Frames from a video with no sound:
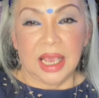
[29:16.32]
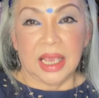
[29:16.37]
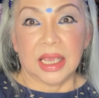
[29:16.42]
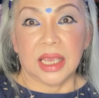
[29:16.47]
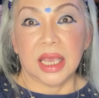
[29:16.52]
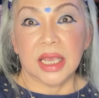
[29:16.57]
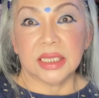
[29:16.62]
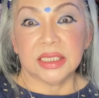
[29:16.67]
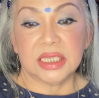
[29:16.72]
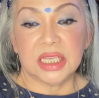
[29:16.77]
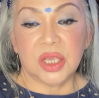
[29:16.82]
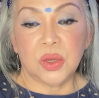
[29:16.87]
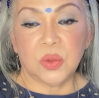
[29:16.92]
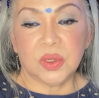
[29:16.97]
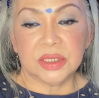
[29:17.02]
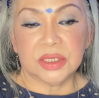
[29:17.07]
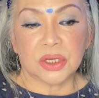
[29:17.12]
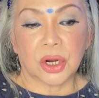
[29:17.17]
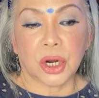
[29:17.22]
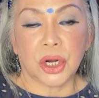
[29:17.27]
Yes, he
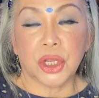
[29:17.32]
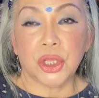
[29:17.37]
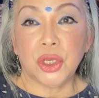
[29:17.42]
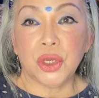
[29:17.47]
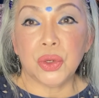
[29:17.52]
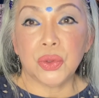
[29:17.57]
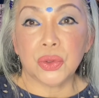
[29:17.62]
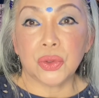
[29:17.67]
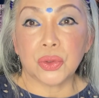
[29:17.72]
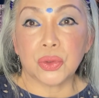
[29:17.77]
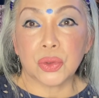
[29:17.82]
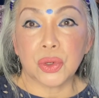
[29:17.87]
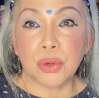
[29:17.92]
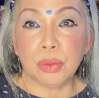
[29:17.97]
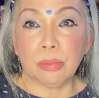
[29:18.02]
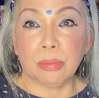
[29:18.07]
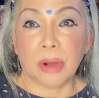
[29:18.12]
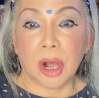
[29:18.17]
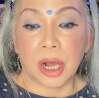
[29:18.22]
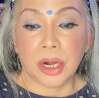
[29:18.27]
was our youth group
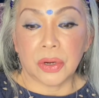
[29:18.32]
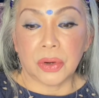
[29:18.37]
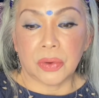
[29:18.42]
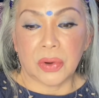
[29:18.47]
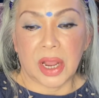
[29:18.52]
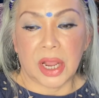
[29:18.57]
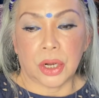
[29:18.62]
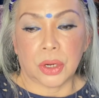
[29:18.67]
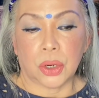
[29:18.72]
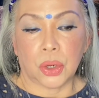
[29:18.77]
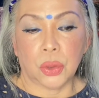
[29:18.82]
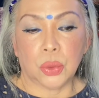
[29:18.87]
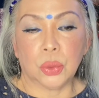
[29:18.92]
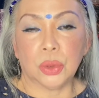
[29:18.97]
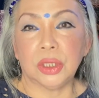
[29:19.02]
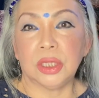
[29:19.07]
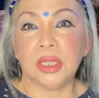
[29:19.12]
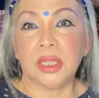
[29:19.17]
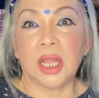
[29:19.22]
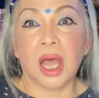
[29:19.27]
moderator who
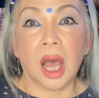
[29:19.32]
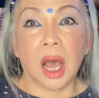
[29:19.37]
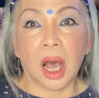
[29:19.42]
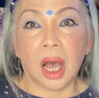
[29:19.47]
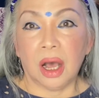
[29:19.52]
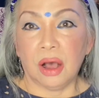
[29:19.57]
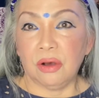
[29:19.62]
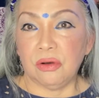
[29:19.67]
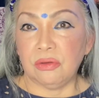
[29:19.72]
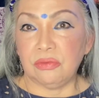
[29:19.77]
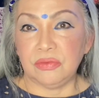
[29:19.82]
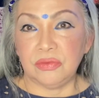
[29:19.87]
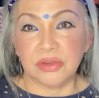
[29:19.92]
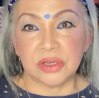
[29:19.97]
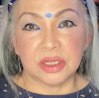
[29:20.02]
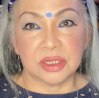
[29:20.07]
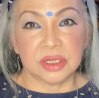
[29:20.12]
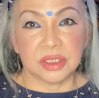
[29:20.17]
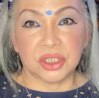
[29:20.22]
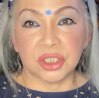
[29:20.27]
loved,
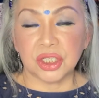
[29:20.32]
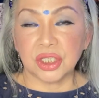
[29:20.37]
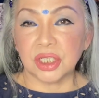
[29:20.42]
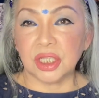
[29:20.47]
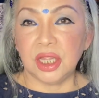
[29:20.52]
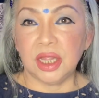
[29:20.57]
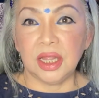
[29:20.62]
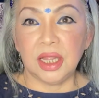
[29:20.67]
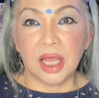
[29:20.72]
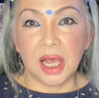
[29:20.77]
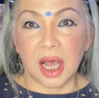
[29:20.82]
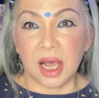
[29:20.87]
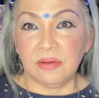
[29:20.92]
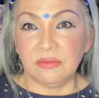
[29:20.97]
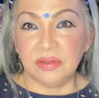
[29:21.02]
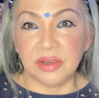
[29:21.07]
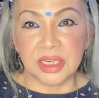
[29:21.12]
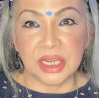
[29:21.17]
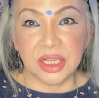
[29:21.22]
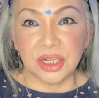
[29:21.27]
just loved
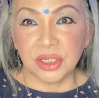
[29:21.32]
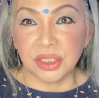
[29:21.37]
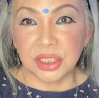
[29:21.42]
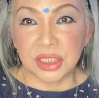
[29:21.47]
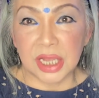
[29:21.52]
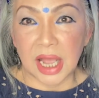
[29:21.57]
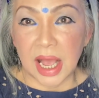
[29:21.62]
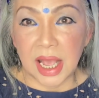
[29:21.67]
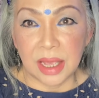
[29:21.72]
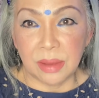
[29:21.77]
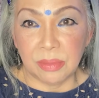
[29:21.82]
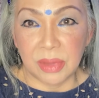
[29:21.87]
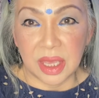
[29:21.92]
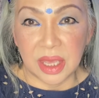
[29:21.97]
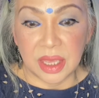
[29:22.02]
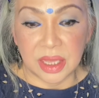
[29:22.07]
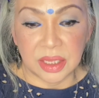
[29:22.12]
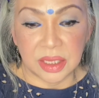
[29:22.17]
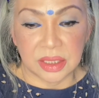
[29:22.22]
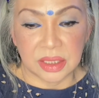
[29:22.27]
Neil
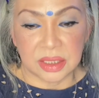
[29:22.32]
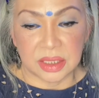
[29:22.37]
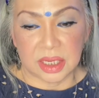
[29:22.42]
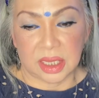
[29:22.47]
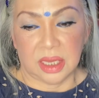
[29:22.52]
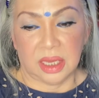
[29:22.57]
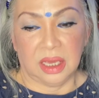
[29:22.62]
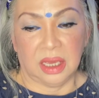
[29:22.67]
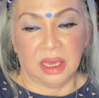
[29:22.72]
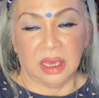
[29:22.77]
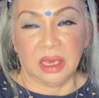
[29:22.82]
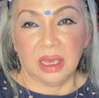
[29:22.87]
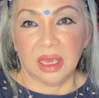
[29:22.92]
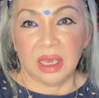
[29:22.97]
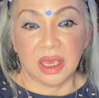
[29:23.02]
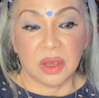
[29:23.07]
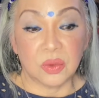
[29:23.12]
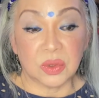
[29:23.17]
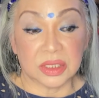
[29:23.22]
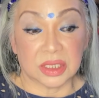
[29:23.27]
Diamond.
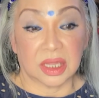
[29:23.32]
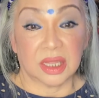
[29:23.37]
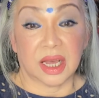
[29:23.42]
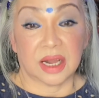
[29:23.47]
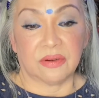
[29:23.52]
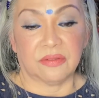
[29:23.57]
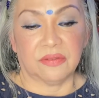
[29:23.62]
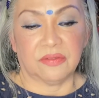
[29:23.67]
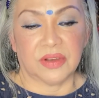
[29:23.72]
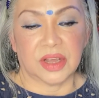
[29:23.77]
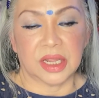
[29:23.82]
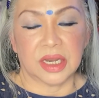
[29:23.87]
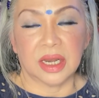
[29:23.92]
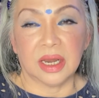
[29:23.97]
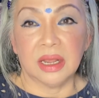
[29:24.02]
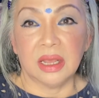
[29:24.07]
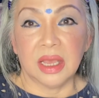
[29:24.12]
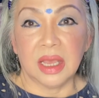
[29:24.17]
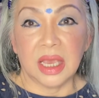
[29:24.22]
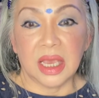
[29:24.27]
It was a lot of fun.
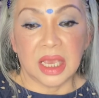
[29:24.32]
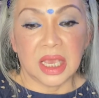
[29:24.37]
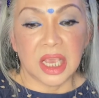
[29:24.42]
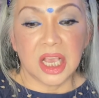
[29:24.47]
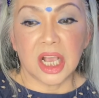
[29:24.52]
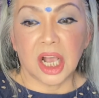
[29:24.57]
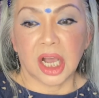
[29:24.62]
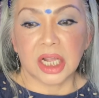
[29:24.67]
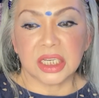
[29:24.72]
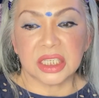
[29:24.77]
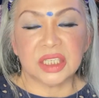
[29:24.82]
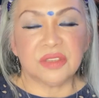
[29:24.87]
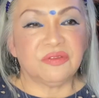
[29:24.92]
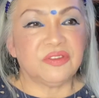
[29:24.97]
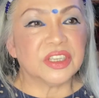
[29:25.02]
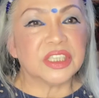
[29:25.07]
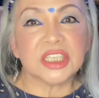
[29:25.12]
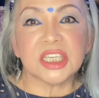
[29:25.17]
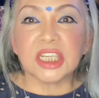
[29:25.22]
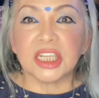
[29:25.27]
He got us
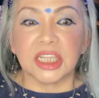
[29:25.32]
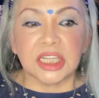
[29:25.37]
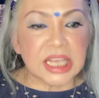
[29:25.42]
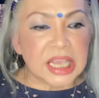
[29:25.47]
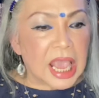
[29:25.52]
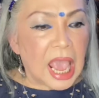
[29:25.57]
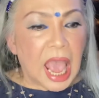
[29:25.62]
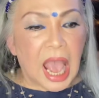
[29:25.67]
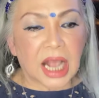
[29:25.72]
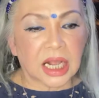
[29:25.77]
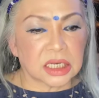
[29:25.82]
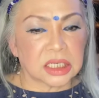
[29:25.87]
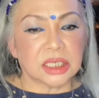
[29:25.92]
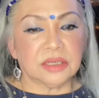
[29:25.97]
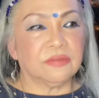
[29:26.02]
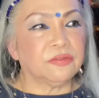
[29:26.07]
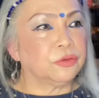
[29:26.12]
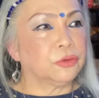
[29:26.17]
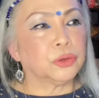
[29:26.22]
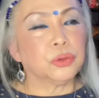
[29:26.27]
physically
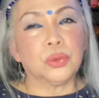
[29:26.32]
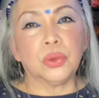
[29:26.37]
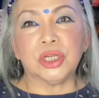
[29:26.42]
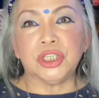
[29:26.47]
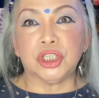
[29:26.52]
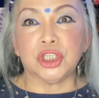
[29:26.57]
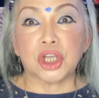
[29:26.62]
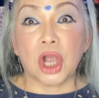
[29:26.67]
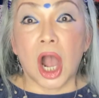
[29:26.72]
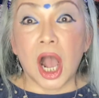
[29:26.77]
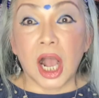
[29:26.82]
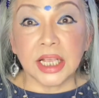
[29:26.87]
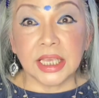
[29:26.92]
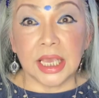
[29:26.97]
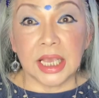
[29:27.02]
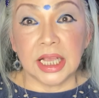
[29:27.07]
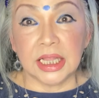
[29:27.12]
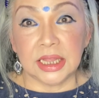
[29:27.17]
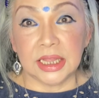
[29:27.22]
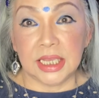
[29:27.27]
active through a
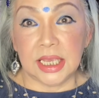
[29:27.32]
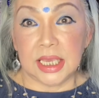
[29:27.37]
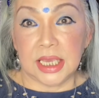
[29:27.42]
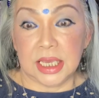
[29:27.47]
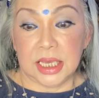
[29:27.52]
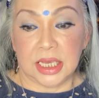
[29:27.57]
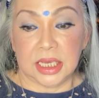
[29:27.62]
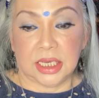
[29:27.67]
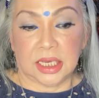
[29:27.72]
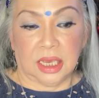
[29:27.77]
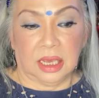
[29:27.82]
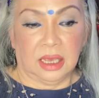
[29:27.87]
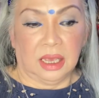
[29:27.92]
jogging league